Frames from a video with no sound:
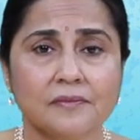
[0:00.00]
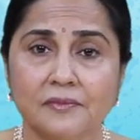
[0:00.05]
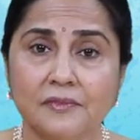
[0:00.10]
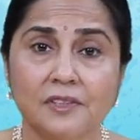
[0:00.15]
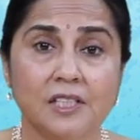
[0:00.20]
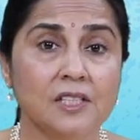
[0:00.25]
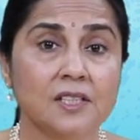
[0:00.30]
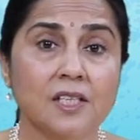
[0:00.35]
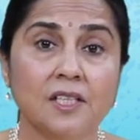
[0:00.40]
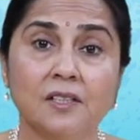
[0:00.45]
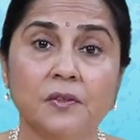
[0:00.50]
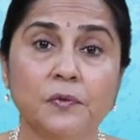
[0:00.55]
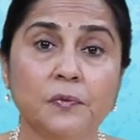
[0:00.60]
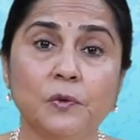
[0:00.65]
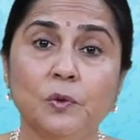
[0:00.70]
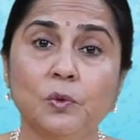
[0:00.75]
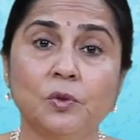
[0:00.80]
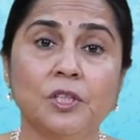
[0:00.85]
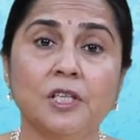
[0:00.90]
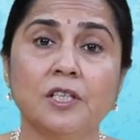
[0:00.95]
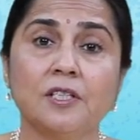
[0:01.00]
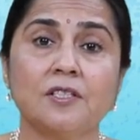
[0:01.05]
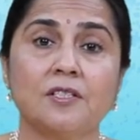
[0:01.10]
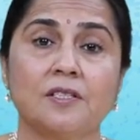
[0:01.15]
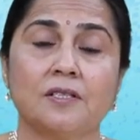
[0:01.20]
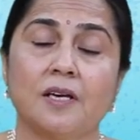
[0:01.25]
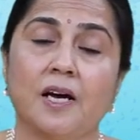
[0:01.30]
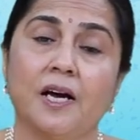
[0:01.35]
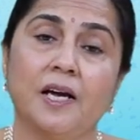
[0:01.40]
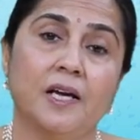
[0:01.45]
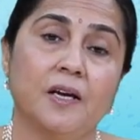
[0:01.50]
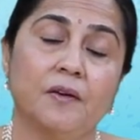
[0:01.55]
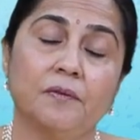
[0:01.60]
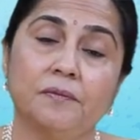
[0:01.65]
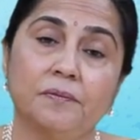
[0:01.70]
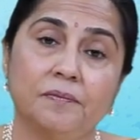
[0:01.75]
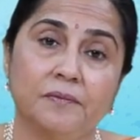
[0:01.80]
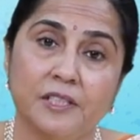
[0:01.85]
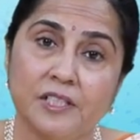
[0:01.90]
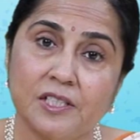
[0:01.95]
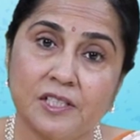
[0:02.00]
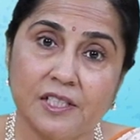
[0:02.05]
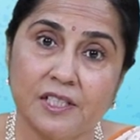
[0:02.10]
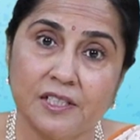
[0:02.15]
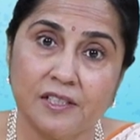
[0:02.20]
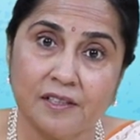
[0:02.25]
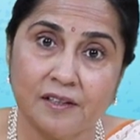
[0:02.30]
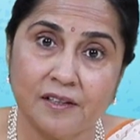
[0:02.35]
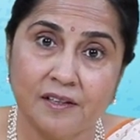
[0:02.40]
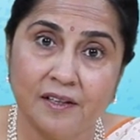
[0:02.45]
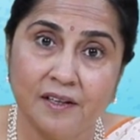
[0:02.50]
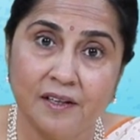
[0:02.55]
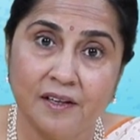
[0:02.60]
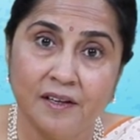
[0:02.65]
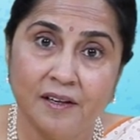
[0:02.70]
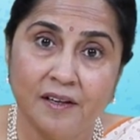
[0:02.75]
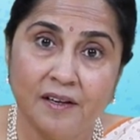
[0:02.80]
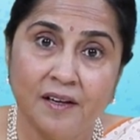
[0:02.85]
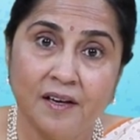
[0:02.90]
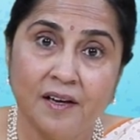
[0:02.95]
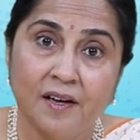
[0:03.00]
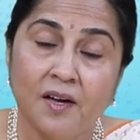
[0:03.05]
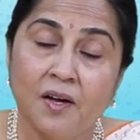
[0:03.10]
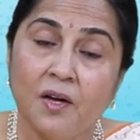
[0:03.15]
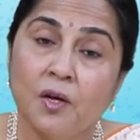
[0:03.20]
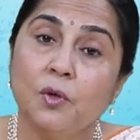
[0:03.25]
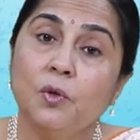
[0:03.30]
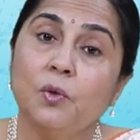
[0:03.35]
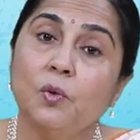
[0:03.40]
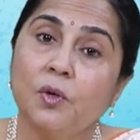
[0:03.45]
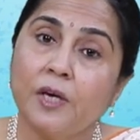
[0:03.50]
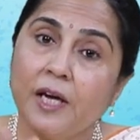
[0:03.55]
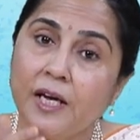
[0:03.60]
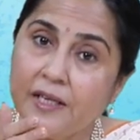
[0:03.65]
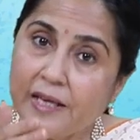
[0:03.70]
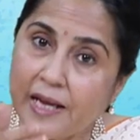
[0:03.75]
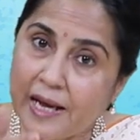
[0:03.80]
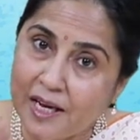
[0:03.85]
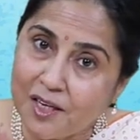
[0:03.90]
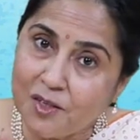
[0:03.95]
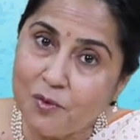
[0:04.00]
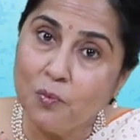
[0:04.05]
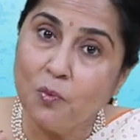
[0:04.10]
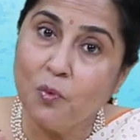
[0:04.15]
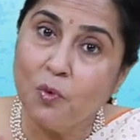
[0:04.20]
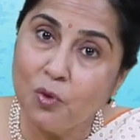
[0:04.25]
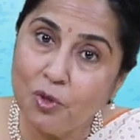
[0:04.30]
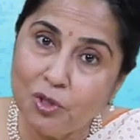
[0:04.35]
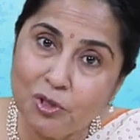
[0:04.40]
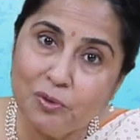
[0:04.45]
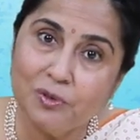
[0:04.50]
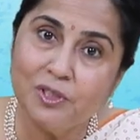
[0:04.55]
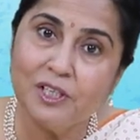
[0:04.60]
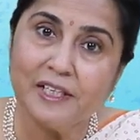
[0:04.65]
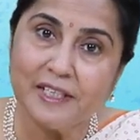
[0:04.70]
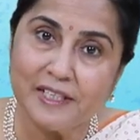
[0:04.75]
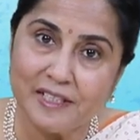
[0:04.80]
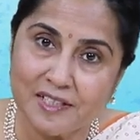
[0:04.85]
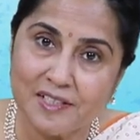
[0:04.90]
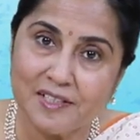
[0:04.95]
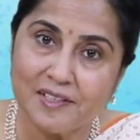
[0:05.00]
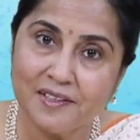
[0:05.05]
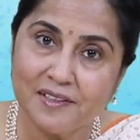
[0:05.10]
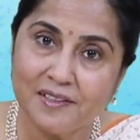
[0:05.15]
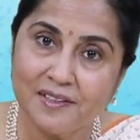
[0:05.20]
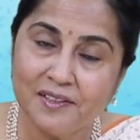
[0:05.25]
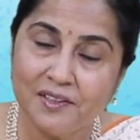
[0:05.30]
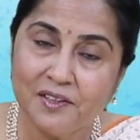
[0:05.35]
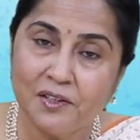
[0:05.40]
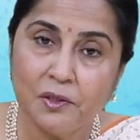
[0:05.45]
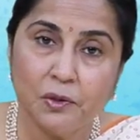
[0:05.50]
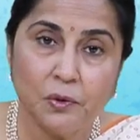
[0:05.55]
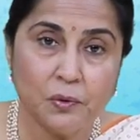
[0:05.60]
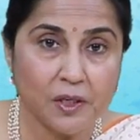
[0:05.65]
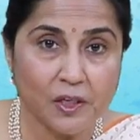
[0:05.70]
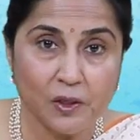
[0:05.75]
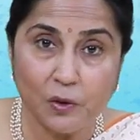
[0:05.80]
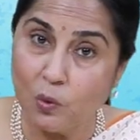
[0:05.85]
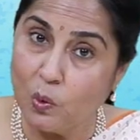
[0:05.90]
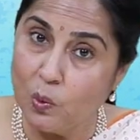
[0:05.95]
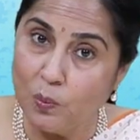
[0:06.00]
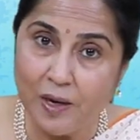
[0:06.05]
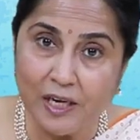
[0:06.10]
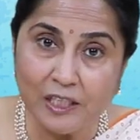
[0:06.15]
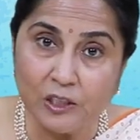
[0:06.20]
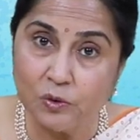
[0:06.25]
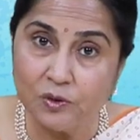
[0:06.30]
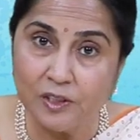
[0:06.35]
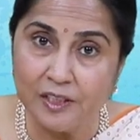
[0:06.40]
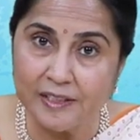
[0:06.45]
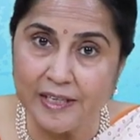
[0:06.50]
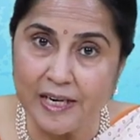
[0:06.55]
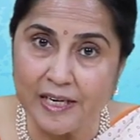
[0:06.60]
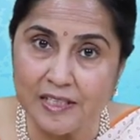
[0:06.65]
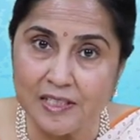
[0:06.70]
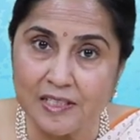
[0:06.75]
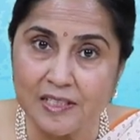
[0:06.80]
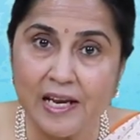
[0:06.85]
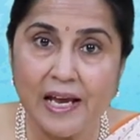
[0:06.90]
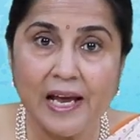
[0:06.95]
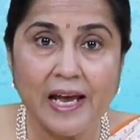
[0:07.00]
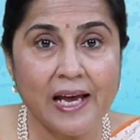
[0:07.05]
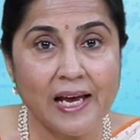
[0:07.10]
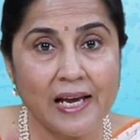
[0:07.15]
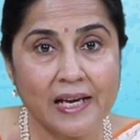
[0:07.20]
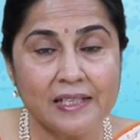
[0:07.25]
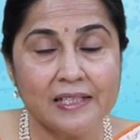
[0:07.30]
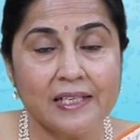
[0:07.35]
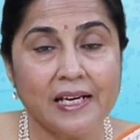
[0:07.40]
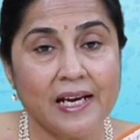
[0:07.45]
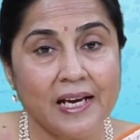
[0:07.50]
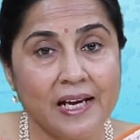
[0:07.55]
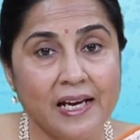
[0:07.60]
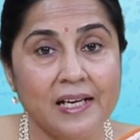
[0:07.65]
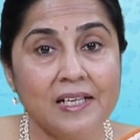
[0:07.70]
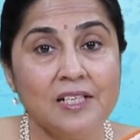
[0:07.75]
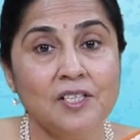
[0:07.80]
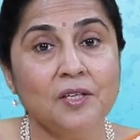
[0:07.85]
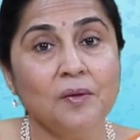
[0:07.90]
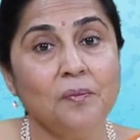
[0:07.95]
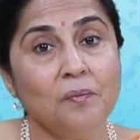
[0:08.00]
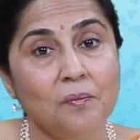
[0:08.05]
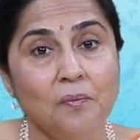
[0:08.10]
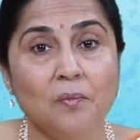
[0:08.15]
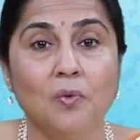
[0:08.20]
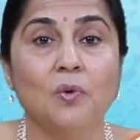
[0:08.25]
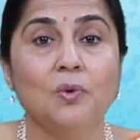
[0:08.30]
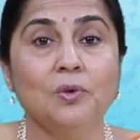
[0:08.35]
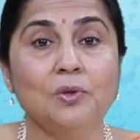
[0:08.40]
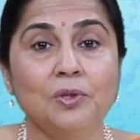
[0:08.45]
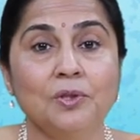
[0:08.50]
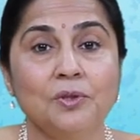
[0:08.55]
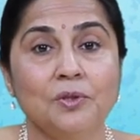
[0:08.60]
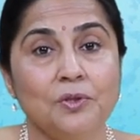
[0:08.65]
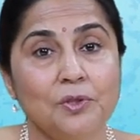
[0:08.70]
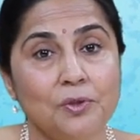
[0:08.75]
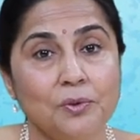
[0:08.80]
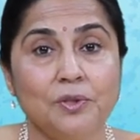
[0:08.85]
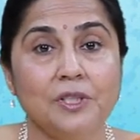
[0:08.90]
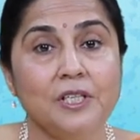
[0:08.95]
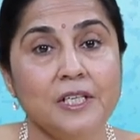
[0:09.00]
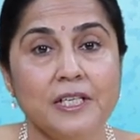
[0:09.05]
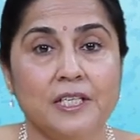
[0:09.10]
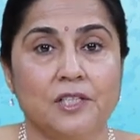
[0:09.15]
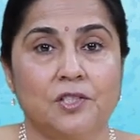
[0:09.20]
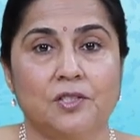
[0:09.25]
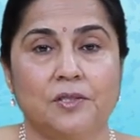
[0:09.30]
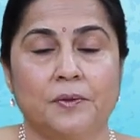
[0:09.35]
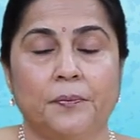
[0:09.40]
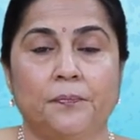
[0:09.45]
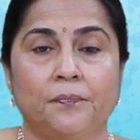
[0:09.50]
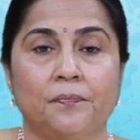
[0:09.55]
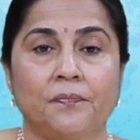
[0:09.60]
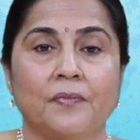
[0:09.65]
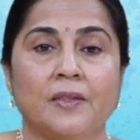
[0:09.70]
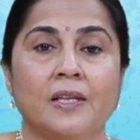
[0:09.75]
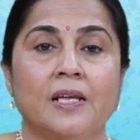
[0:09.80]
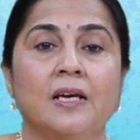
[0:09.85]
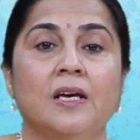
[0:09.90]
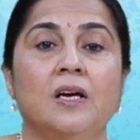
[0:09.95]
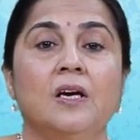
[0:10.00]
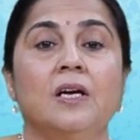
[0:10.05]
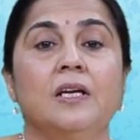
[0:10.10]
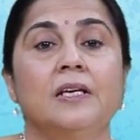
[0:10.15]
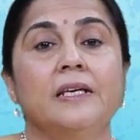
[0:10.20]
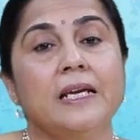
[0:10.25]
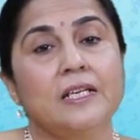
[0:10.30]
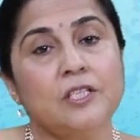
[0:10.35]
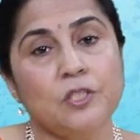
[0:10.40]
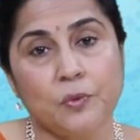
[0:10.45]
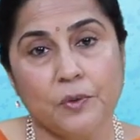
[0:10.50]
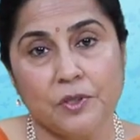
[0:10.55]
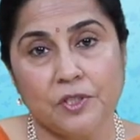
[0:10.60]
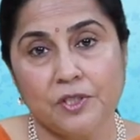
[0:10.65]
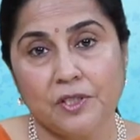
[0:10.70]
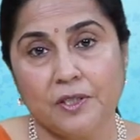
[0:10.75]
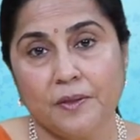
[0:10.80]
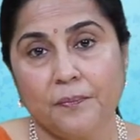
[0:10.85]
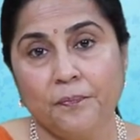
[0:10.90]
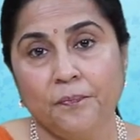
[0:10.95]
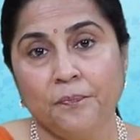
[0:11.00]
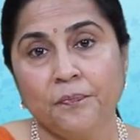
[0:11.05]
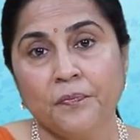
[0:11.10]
These are the few things I have listed. You can add more to the list. You can go back to the text and add more to the list. Next question.